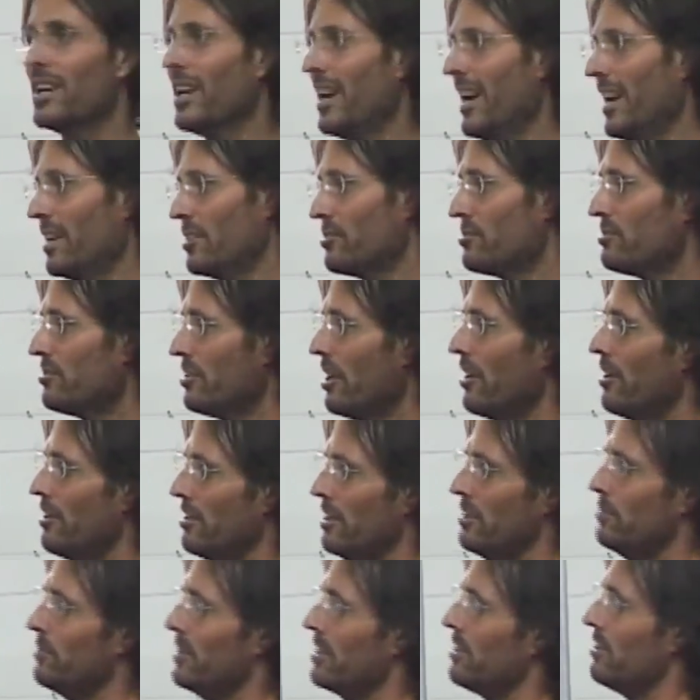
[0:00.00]
and it's
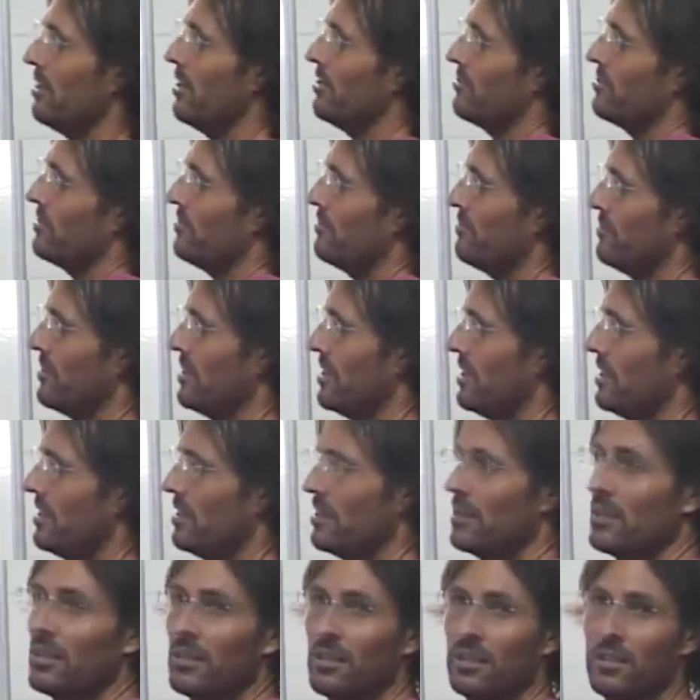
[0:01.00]
totally because of the
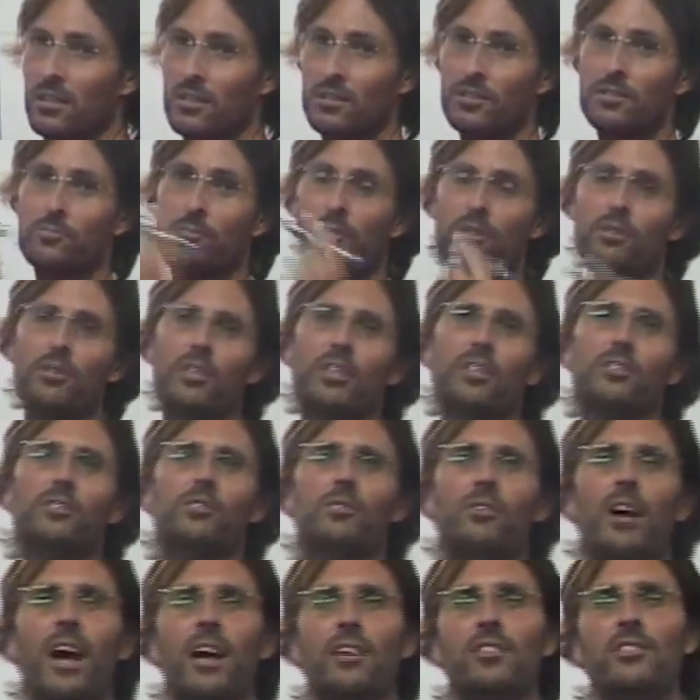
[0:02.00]
spirit
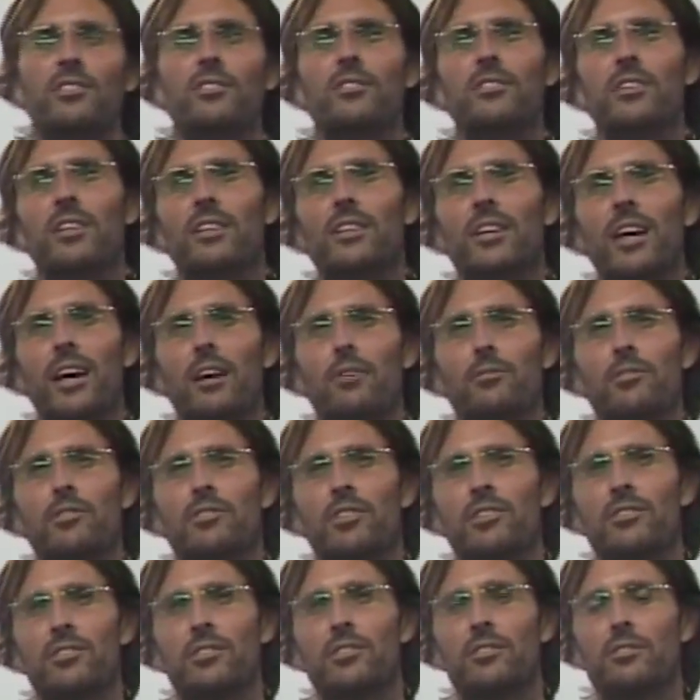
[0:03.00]
interaction that they are
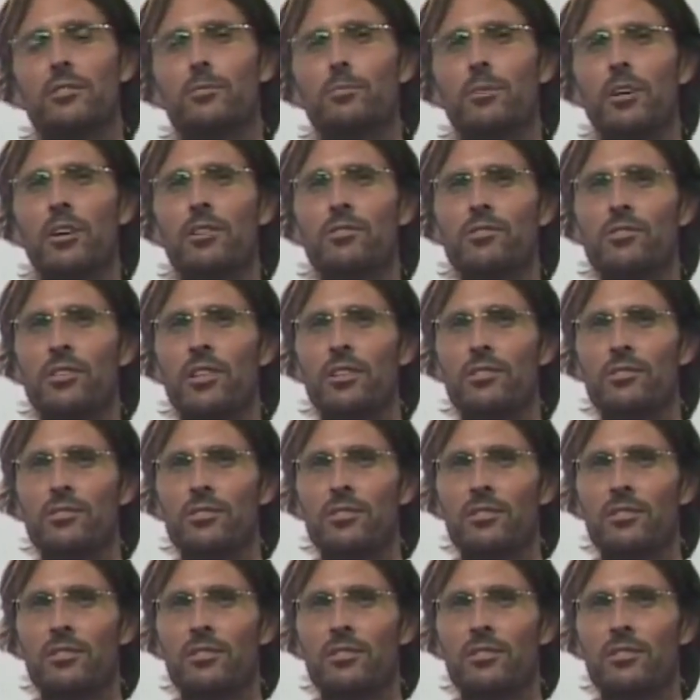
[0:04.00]
addicted to the process.